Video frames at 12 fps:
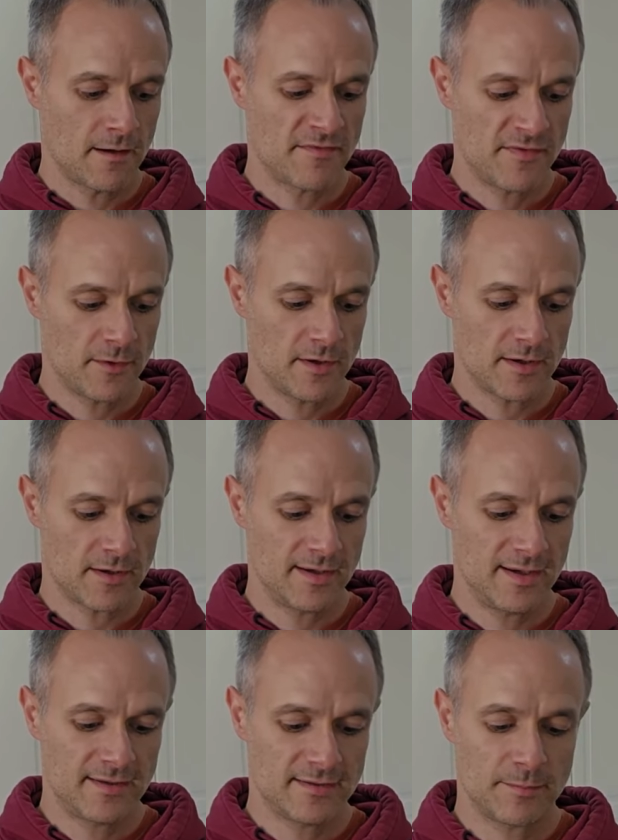I feel like I
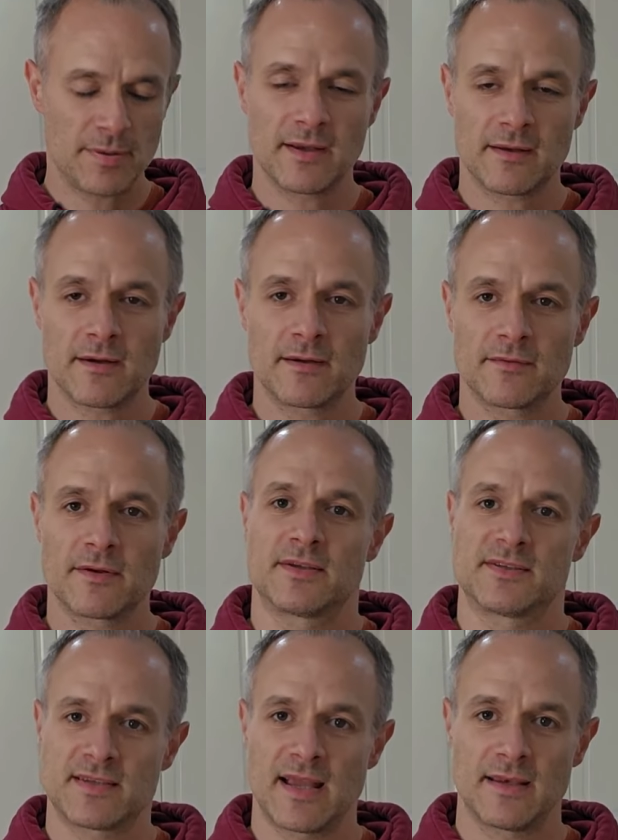need to pick kind of like a
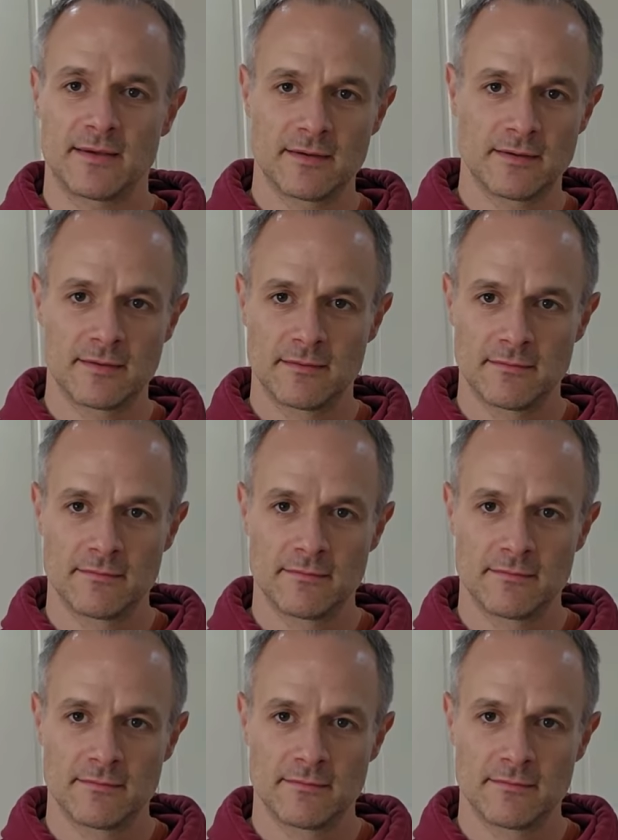standard